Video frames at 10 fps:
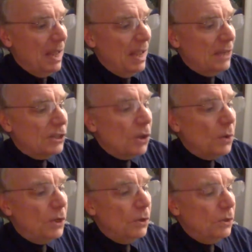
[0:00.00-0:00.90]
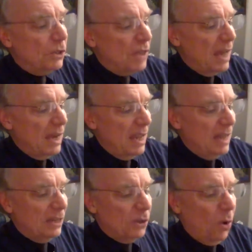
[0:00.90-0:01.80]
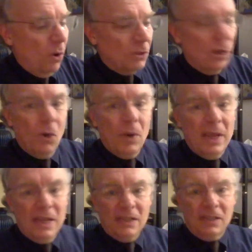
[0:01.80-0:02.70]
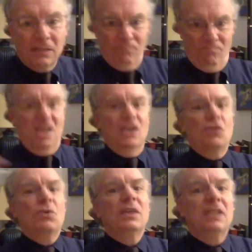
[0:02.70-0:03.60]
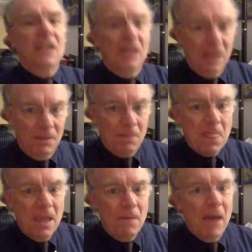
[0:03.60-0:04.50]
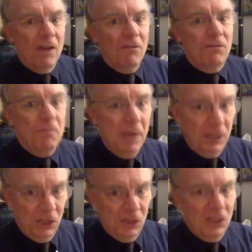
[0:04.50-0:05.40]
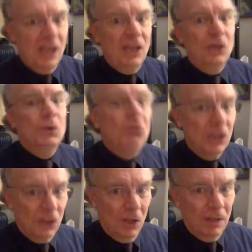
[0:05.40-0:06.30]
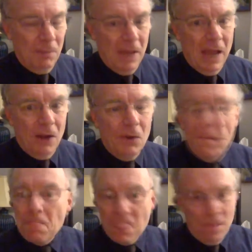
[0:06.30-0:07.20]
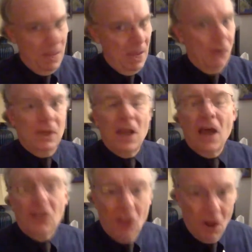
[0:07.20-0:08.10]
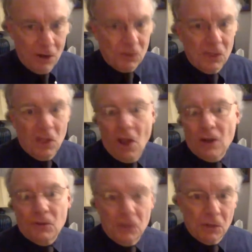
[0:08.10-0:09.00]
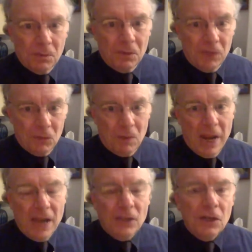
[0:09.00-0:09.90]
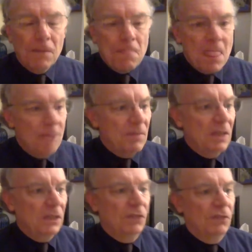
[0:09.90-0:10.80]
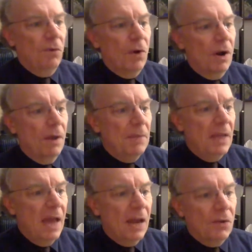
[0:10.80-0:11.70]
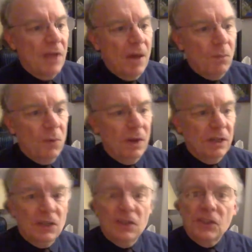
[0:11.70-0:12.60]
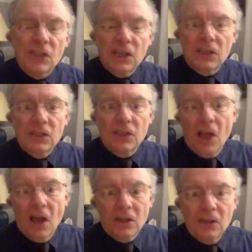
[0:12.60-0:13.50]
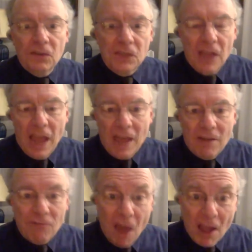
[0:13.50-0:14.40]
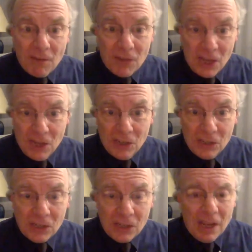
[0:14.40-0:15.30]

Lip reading: It's so huge that it also is increasing the amount of pitches that he uses on the piano. The piano had gotten larger and larger in terms of its range. This is for a piano that was 6 octaves and 5 keys